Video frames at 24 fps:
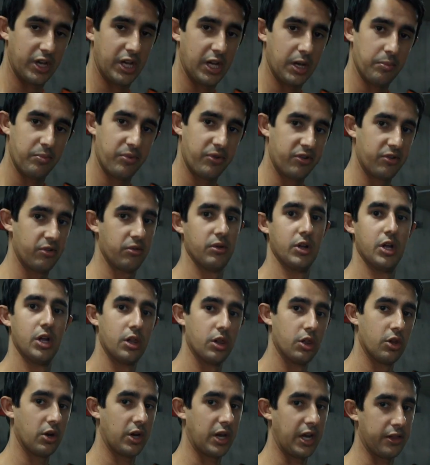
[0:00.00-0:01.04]
the hips,
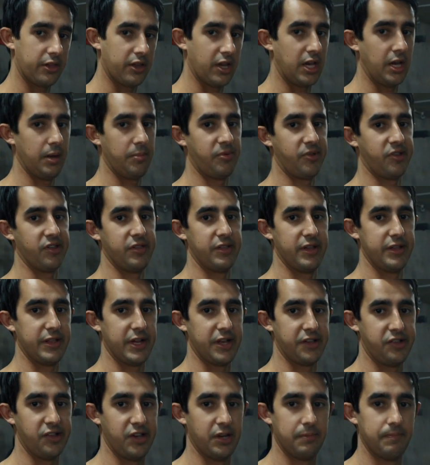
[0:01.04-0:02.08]
lock out the hips, and then
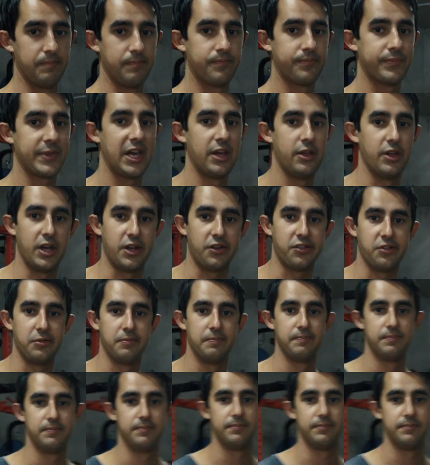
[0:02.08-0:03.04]
that's it. Thanks.